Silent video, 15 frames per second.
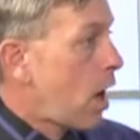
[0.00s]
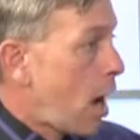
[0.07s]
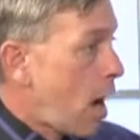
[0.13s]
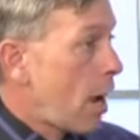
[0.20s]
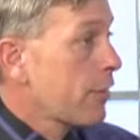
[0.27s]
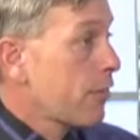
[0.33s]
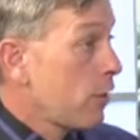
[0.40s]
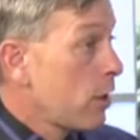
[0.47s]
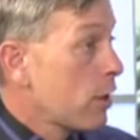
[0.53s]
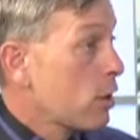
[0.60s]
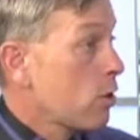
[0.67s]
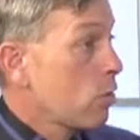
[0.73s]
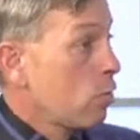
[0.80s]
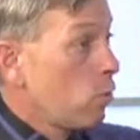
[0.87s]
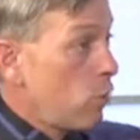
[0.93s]
I
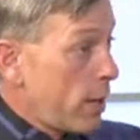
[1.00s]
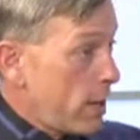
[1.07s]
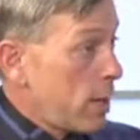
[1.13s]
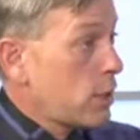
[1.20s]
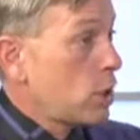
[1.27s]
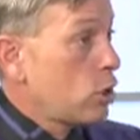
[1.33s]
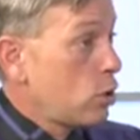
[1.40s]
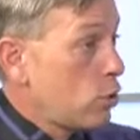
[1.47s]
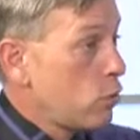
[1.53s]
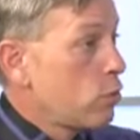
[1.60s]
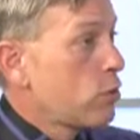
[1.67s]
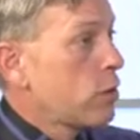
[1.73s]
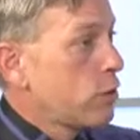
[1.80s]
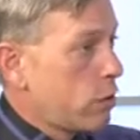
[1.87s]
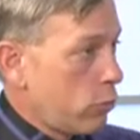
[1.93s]
think we need to
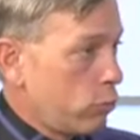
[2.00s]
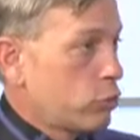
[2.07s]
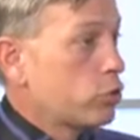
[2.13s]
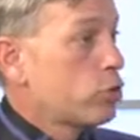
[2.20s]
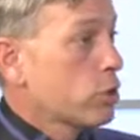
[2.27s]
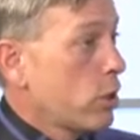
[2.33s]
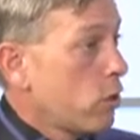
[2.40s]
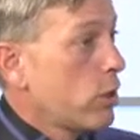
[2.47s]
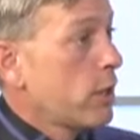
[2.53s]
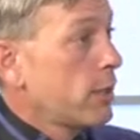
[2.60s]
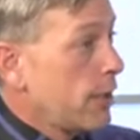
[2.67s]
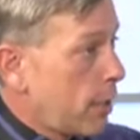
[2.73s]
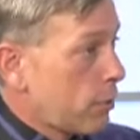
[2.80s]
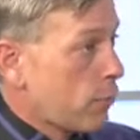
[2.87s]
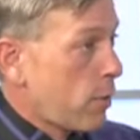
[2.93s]
use the Social Security
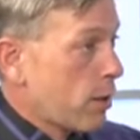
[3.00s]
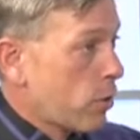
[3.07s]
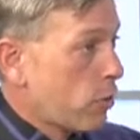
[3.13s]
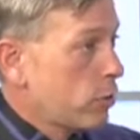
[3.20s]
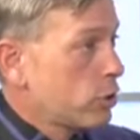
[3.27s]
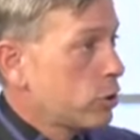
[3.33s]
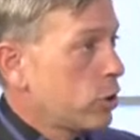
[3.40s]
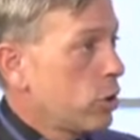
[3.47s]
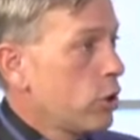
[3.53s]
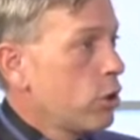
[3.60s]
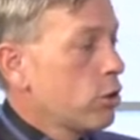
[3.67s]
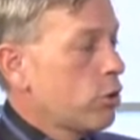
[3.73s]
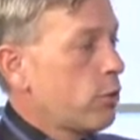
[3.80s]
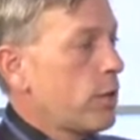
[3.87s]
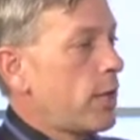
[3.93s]
death records
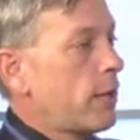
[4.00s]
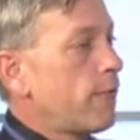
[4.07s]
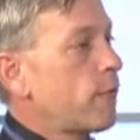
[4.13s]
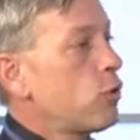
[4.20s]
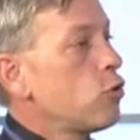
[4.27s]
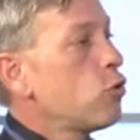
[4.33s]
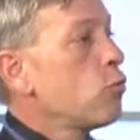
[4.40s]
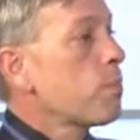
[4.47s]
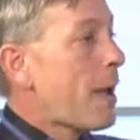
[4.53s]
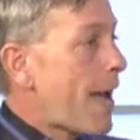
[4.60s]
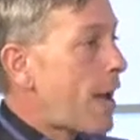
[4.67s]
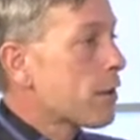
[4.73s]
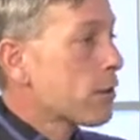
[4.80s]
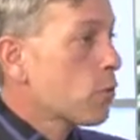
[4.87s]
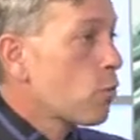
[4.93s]
so that if you
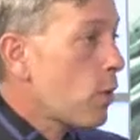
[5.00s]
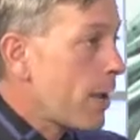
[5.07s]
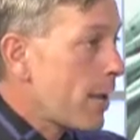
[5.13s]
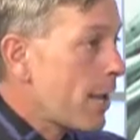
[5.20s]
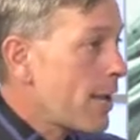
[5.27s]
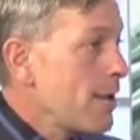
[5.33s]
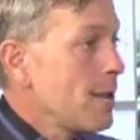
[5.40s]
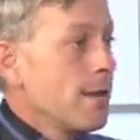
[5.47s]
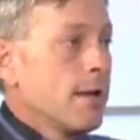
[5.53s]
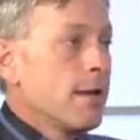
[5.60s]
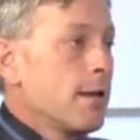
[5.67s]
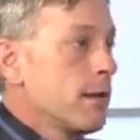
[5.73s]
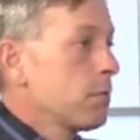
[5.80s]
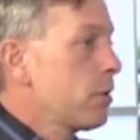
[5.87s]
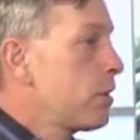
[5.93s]
pass away,
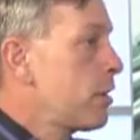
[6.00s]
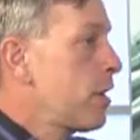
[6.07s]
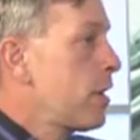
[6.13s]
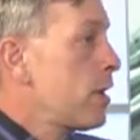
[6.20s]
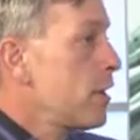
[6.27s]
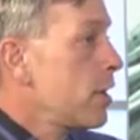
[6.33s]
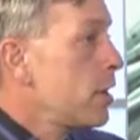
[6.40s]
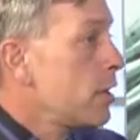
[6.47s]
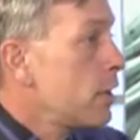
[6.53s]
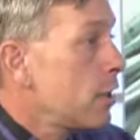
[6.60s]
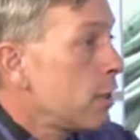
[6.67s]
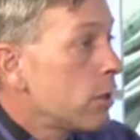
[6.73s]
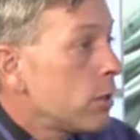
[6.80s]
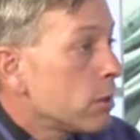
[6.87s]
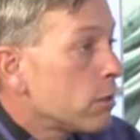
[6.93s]
let's say
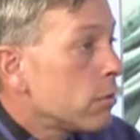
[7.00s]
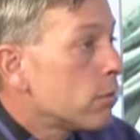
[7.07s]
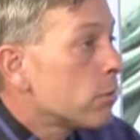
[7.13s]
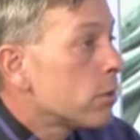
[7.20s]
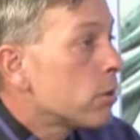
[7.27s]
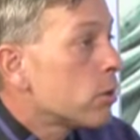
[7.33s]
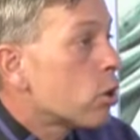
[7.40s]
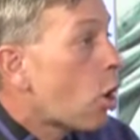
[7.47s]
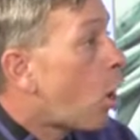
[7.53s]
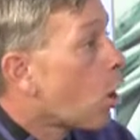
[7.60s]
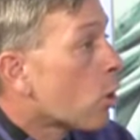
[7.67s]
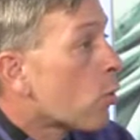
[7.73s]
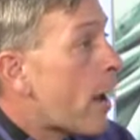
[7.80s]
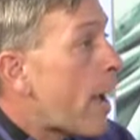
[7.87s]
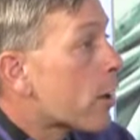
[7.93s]
in
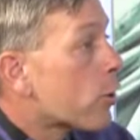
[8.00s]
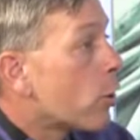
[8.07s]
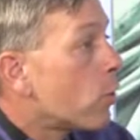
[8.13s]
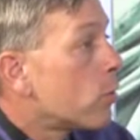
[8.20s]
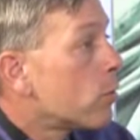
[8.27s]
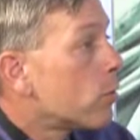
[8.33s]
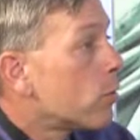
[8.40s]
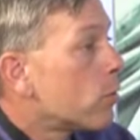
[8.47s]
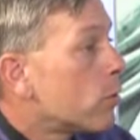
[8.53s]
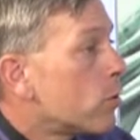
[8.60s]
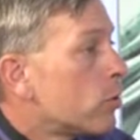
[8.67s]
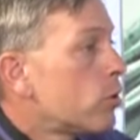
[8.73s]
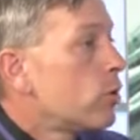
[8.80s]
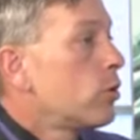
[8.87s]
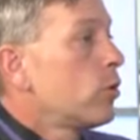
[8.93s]
Colorado.
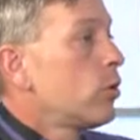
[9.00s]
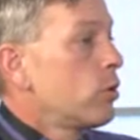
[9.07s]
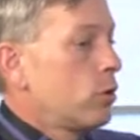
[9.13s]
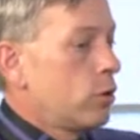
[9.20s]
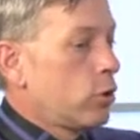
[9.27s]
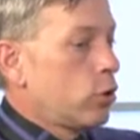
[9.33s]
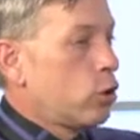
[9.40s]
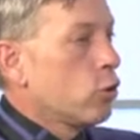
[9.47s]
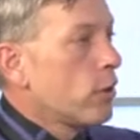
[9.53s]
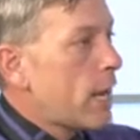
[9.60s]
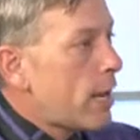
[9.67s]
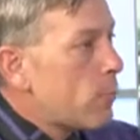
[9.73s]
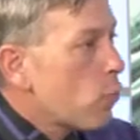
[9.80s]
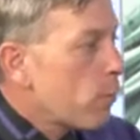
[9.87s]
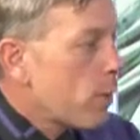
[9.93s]
Uh-huh. Your
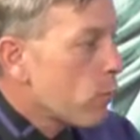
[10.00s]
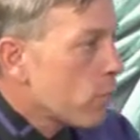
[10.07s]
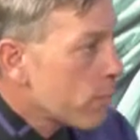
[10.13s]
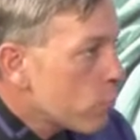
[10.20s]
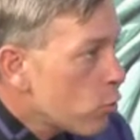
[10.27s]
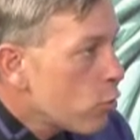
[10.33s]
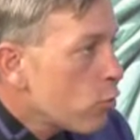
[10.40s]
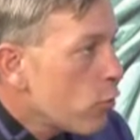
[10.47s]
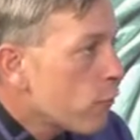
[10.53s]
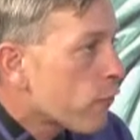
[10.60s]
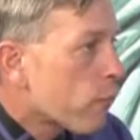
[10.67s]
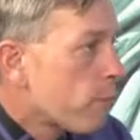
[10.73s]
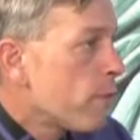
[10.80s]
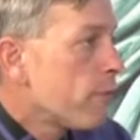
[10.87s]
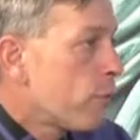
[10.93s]
name will be removed
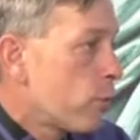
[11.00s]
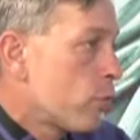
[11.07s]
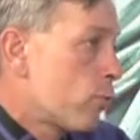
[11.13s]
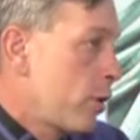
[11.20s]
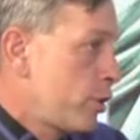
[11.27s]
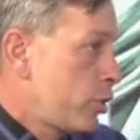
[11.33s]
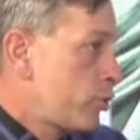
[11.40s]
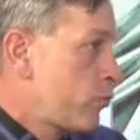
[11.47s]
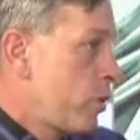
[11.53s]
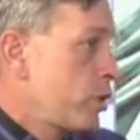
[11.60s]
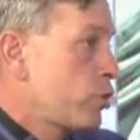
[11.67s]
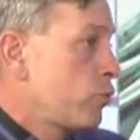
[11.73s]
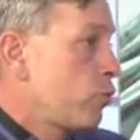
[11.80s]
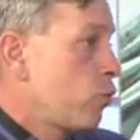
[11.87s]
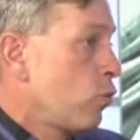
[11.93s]
from the voter
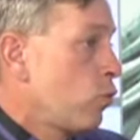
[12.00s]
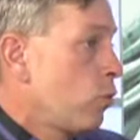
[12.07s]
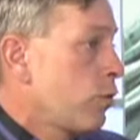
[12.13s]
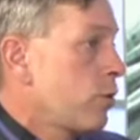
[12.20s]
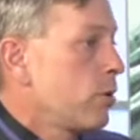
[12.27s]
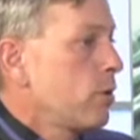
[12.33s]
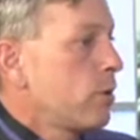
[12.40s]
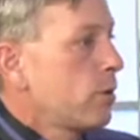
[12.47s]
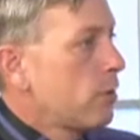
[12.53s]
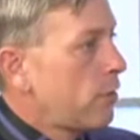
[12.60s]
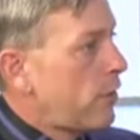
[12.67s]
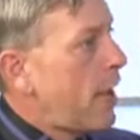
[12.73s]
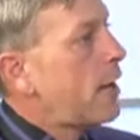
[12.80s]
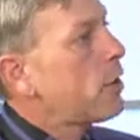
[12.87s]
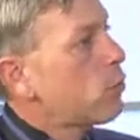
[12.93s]
registration rules.
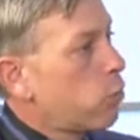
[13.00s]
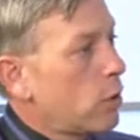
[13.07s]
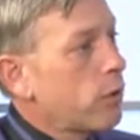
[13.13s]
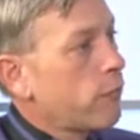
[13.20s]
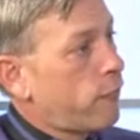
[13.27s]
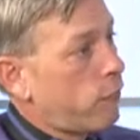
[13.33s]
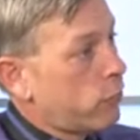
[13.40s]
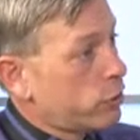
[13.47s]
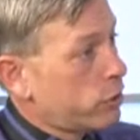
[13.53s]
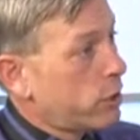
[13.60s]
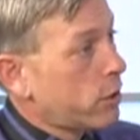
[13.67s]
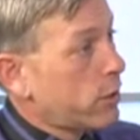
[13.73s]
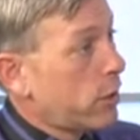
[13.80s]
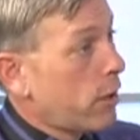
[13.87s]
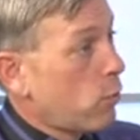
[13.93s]
That is one of the first
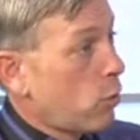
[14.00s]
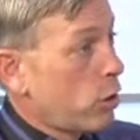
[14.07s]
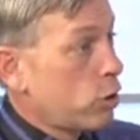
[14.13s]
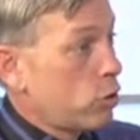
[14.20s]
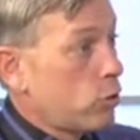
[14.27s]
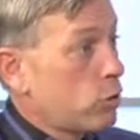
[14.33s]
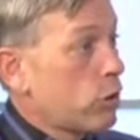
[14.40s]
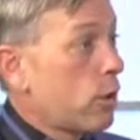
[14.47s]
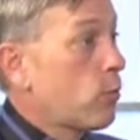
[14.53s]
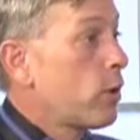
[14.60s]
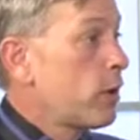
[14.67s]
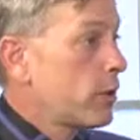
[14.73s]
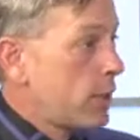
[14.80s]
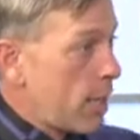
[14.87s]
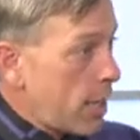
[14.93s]
things that I want to do is I want
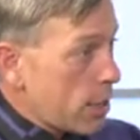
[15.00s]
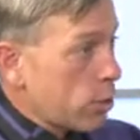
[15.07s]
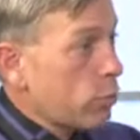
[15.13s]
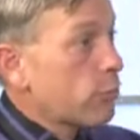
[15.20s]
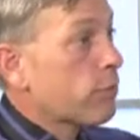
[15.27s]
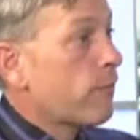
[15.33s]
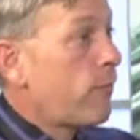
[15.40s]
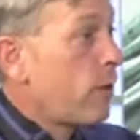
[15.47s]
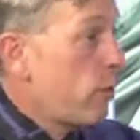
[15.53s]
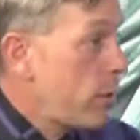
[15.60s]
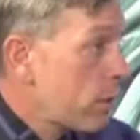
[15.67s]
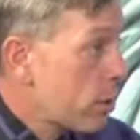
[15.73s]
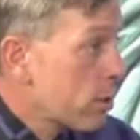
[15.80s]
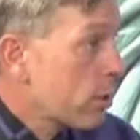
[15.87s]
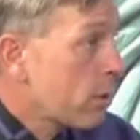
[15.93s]
to take those
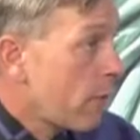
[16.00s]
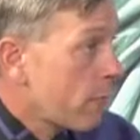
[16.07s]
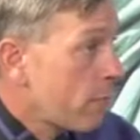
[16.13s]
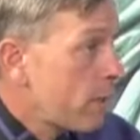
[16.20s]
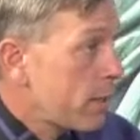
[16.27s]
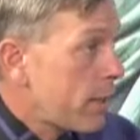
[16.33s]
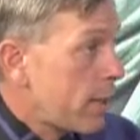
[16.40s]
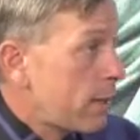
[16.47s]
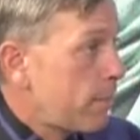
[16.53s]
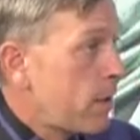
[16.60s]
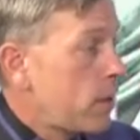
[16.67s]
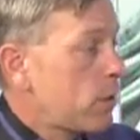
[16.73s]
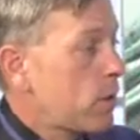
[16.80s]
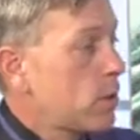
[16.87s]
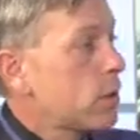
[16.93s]
various government
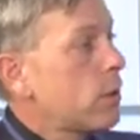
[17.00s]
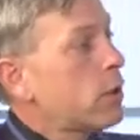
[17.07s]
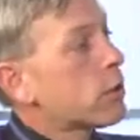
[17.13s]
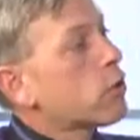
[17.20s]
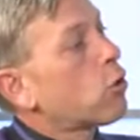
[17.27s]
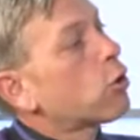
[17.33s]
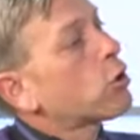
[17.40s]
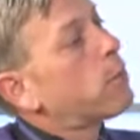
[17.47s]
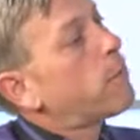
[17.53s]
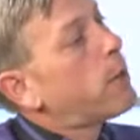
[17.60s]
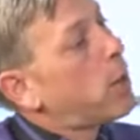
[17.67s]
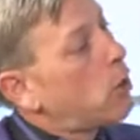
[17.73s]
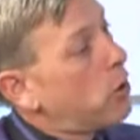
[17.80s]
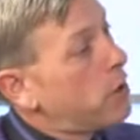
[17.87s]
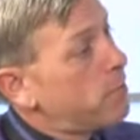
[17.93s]
databases and start
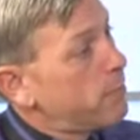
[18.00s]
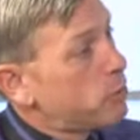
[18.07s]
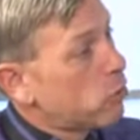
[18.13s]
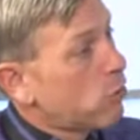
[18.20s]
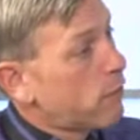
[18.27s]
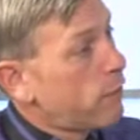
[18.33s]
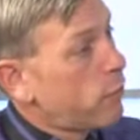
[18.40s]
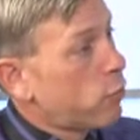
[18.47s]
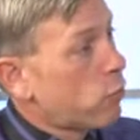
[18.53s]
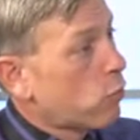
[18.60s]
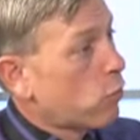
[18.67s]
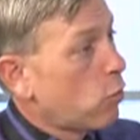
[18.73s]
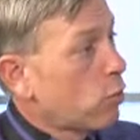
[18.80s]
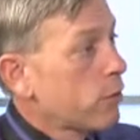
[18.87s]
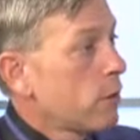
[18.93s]
comparing them to our voter
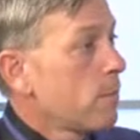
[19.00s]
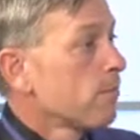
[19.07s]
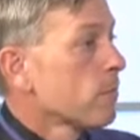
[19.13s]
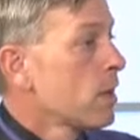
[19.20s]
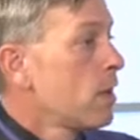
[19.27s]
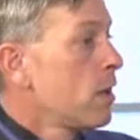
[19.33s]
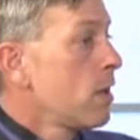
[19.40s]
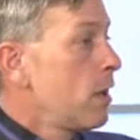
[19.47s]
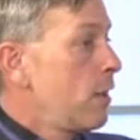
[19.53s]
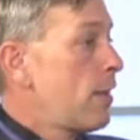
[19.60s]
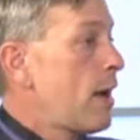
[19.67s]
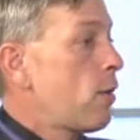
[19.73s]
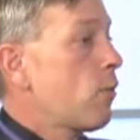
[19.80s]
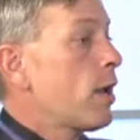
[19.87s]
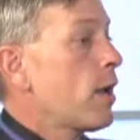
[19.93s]
rolls. Hmm. And
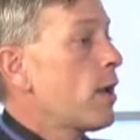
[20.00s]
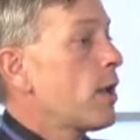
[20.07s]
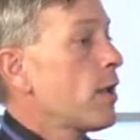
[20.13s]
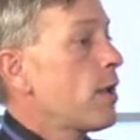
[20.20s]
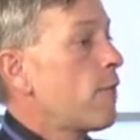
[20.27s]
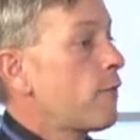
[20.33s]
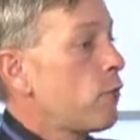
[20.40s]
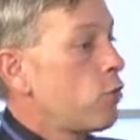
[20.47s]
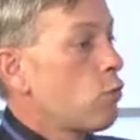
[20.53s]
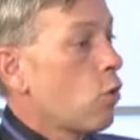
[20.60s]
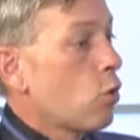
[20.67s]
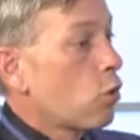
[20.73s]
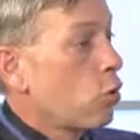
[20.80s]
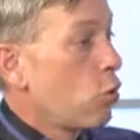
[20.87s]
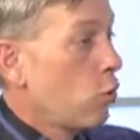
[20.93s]
that way, if you
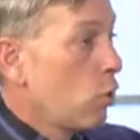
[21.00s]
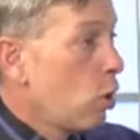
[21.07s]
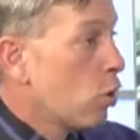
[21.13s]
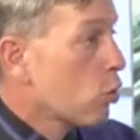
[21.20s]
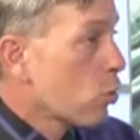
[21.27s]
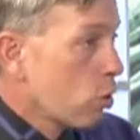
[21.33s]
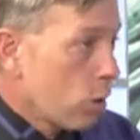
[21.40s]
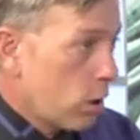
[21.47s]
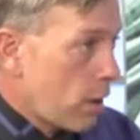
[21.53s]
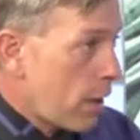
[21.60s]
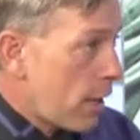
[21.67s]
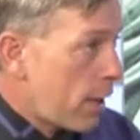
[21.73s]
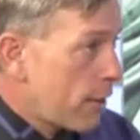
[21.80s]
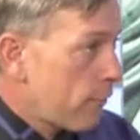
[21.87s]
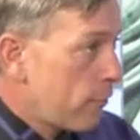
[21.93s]
are no longer
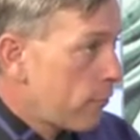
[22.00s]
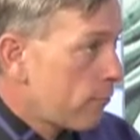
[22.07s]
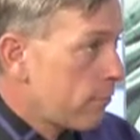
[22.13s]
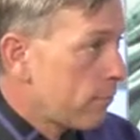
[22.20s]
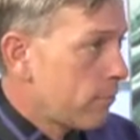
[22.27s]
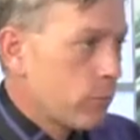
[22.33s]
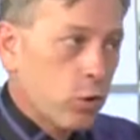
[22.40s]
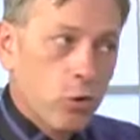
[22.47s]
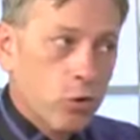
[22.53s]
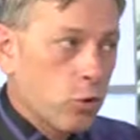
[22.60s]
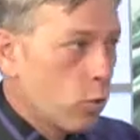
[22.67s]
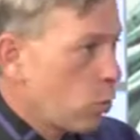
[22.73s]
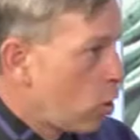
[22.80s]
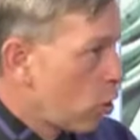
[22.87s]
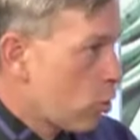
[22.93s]
alive, you're
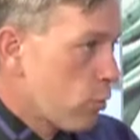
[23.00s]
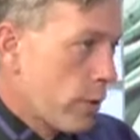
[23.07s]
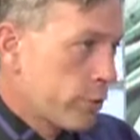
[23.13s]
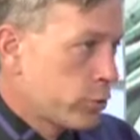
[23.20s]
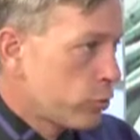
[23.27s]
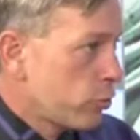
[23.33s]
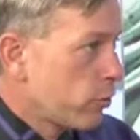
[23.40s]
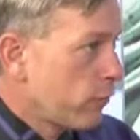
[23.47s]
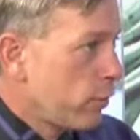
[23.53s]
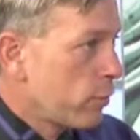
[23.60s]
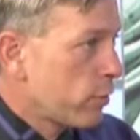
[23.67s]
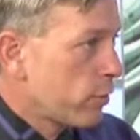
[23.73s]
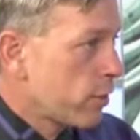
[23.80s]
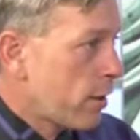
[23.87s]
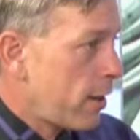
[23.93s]
no longer registered to vote
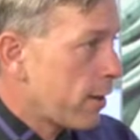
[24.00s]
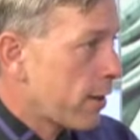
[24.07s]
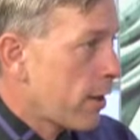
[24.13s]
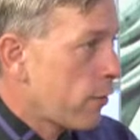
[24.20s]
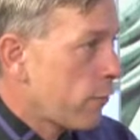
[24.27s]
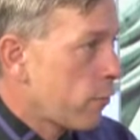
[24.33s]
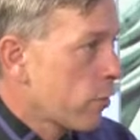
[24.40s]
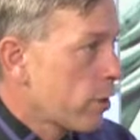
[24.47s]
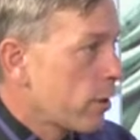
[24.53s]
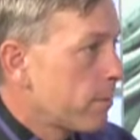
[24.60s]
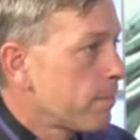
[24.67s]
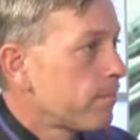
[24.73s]
in the state of California.